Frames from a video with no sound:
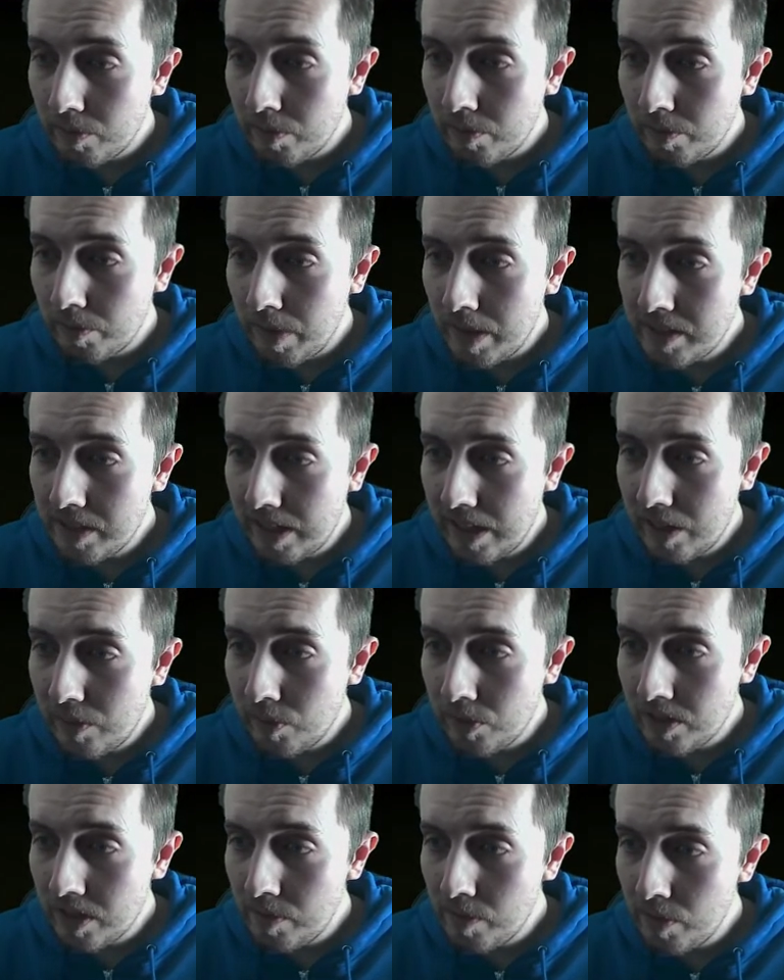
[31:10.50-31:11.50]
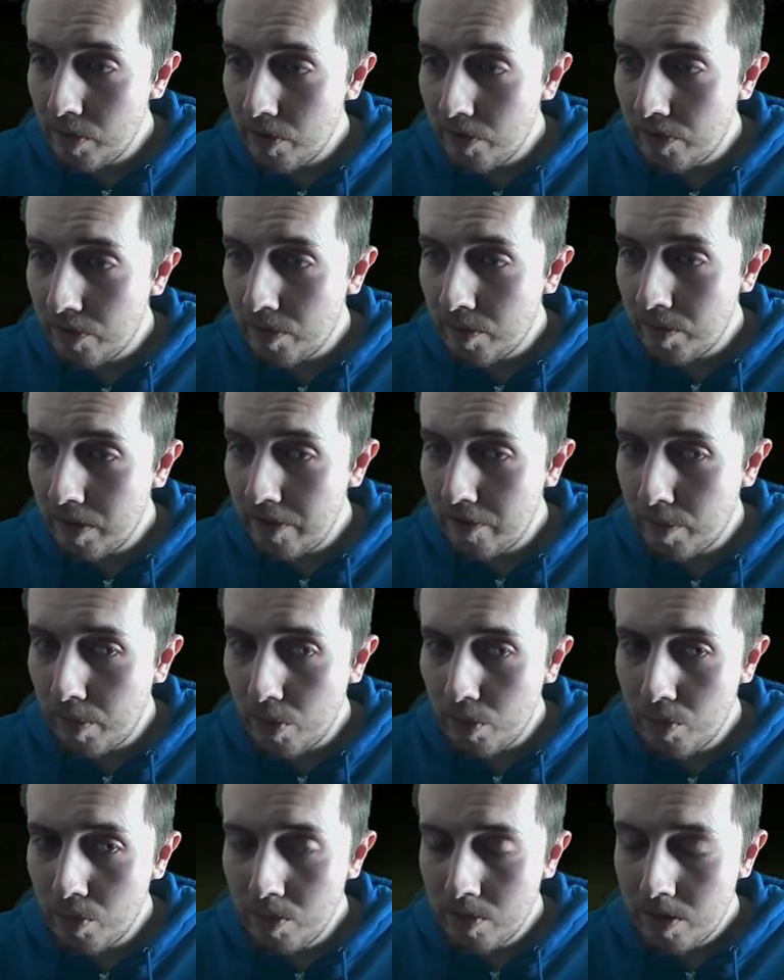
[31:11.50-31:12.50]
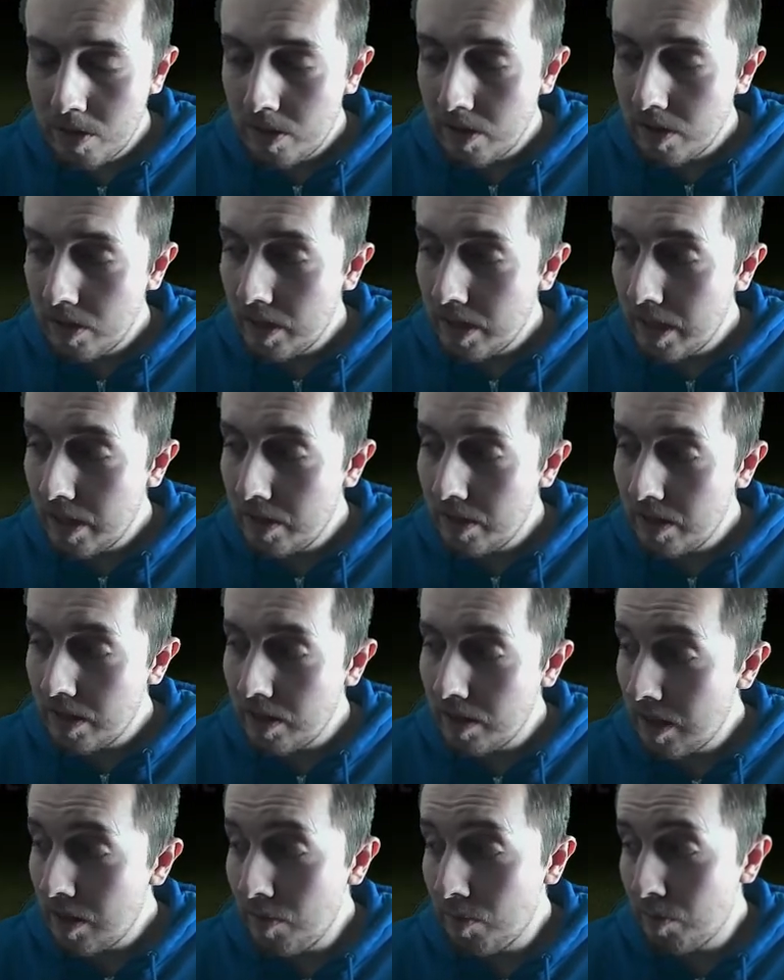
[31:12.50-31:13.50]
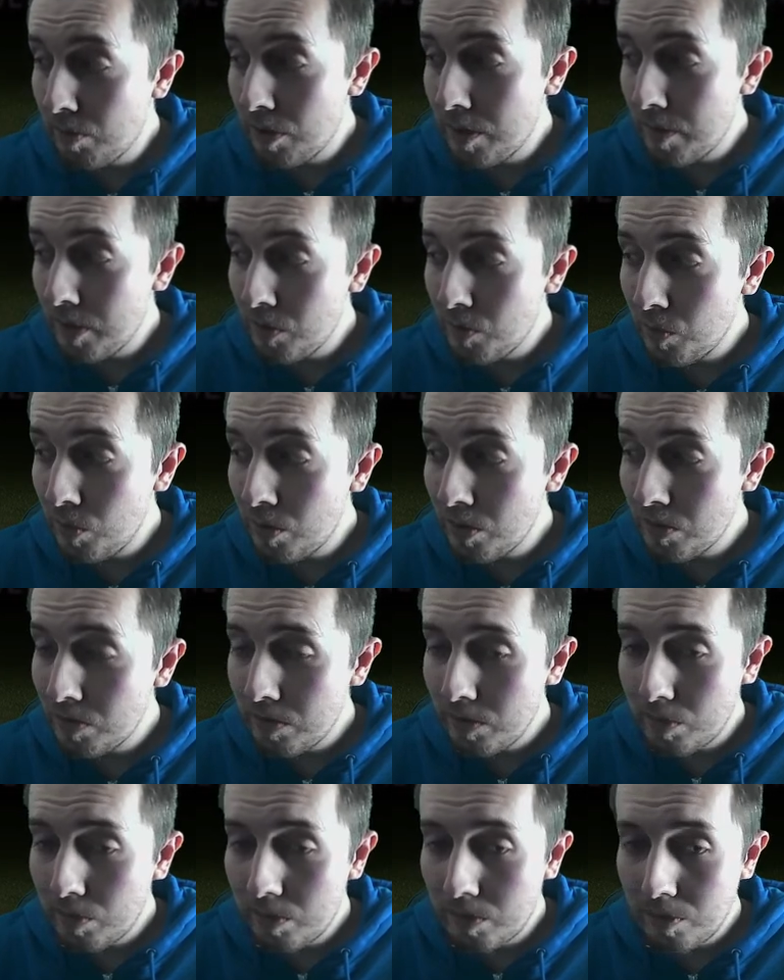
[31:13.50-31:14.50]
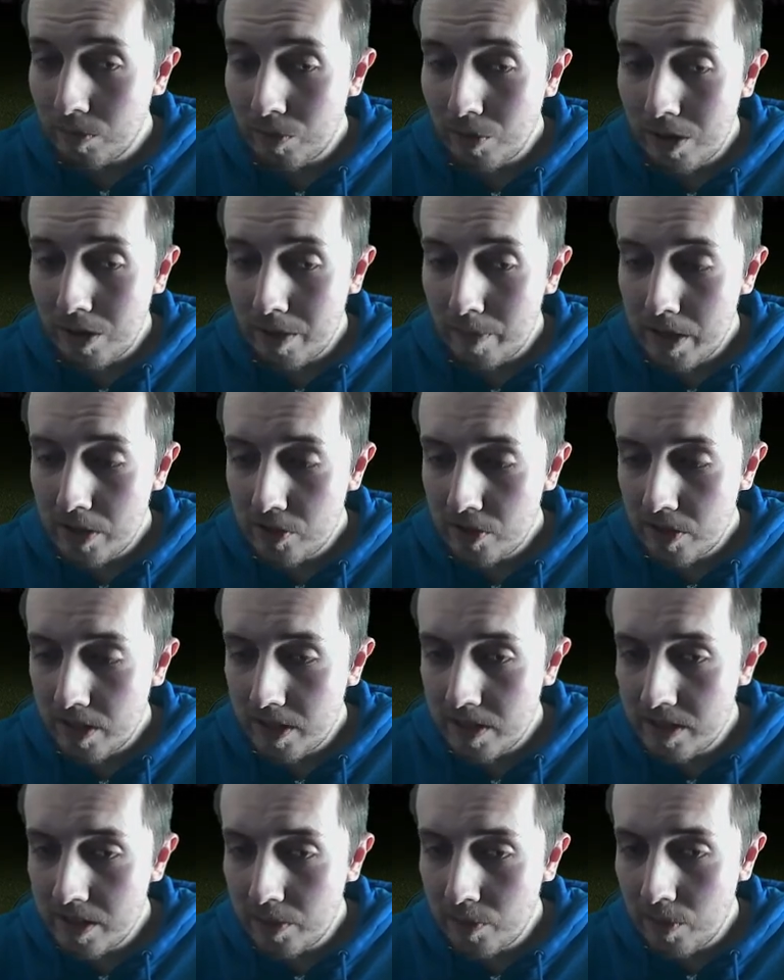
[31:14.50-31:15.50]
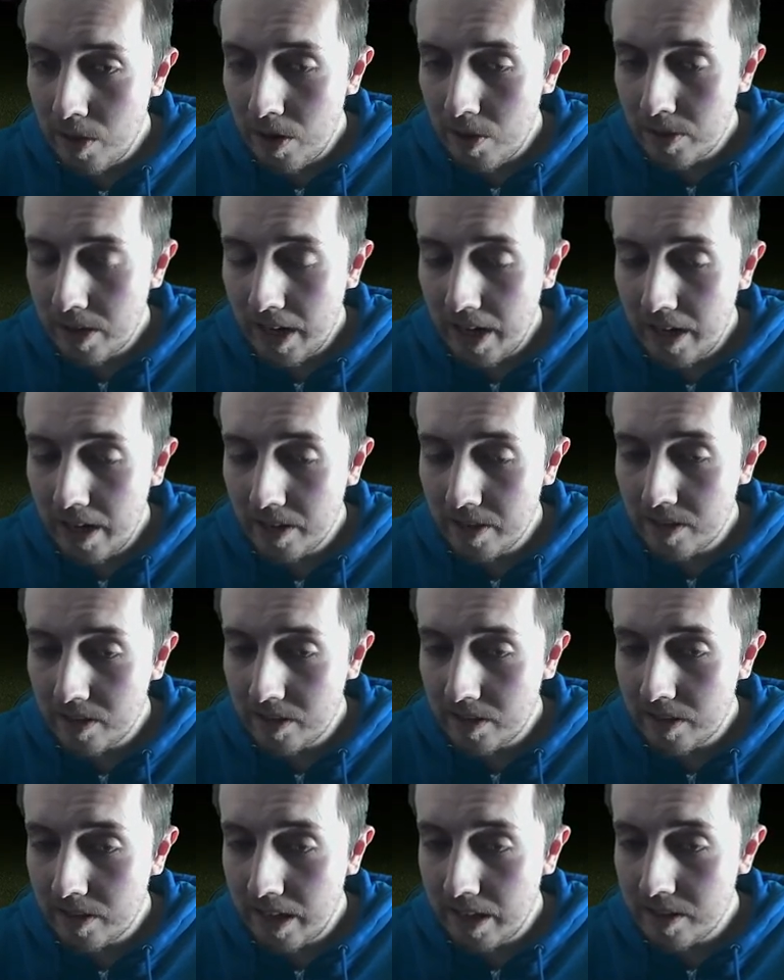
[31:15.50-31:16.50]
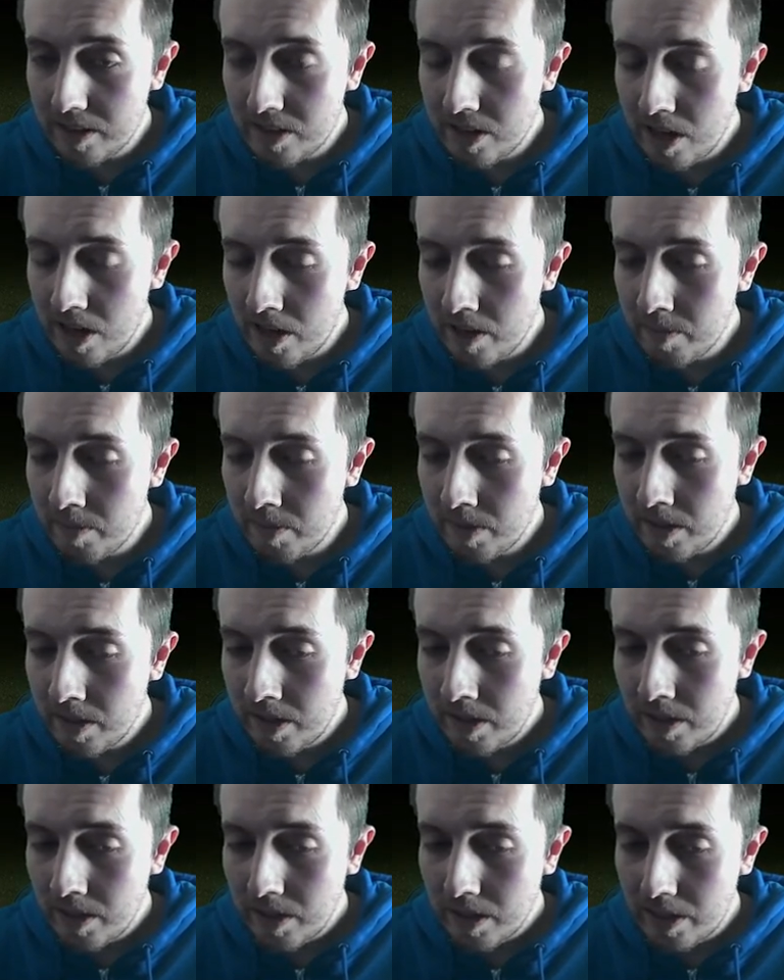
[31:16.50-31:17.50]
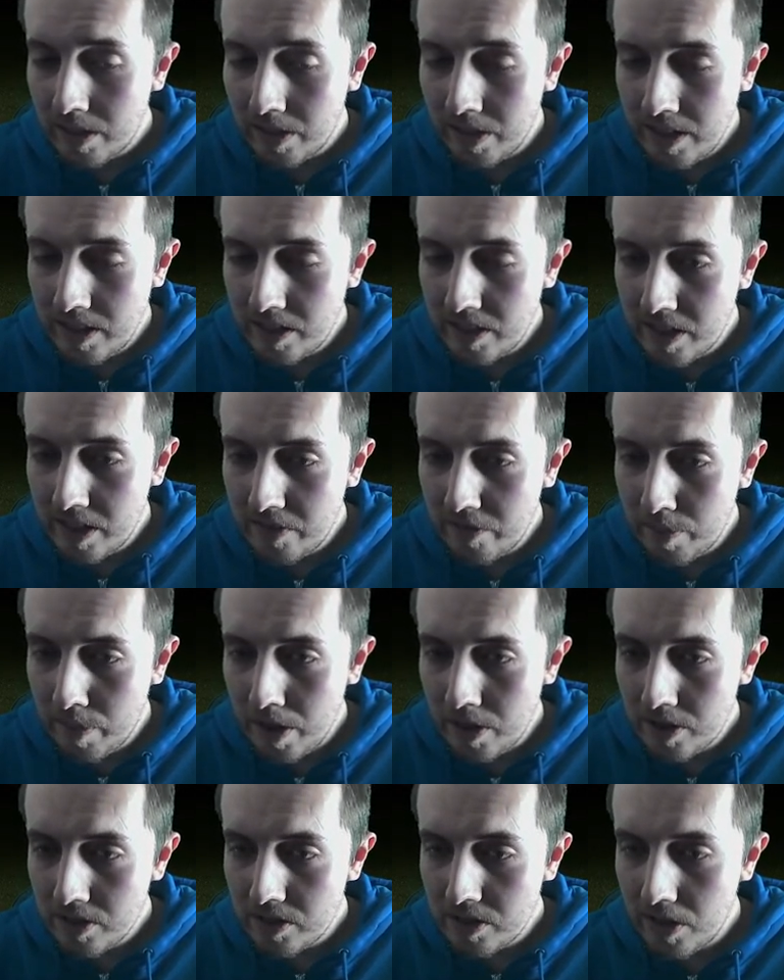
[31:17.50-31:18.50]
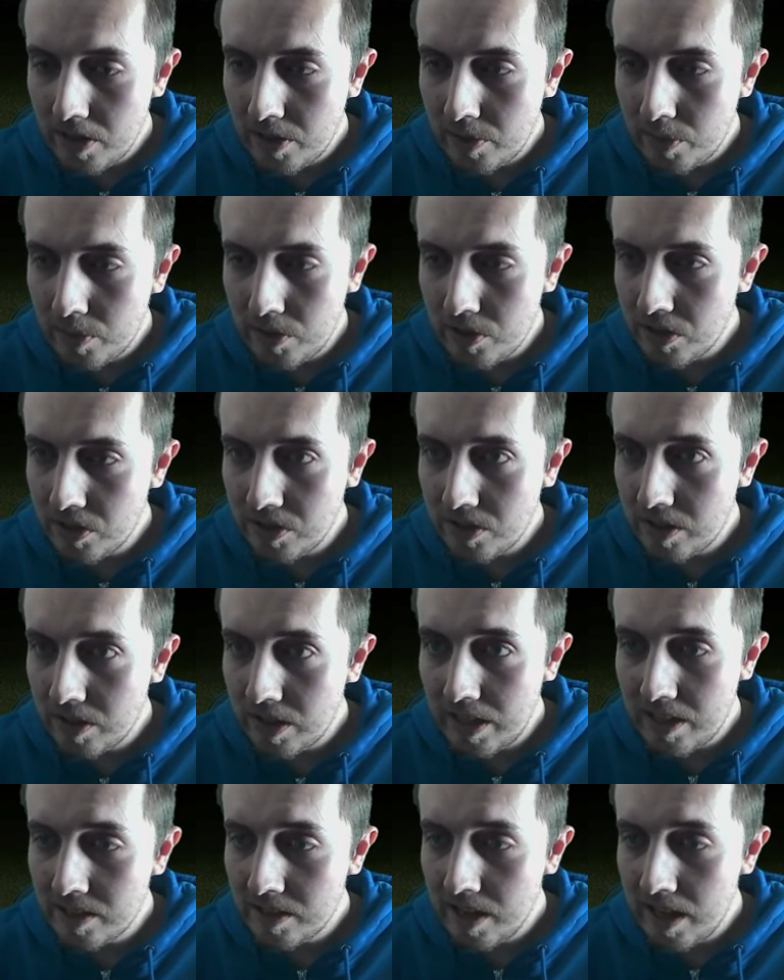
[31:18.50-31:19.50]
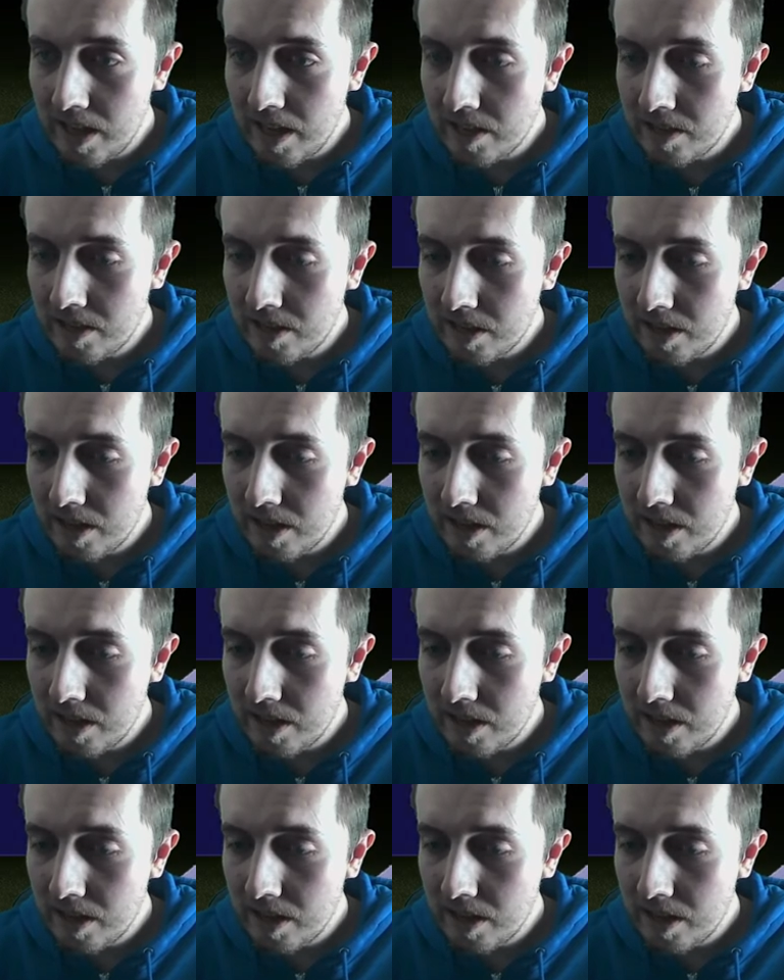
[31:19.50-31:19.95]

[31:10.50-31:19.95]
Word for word: Basically, once he moved from Liverpool, he pretty much was one of the best strikers in the world at the time. The things he did for Barcelona was just insane.